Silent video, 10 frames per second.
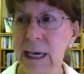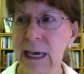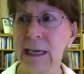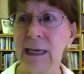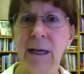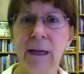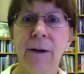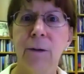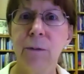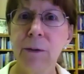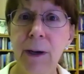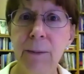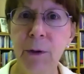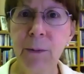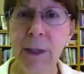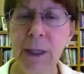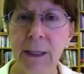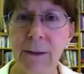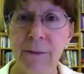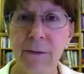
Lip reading: hey, we want more money.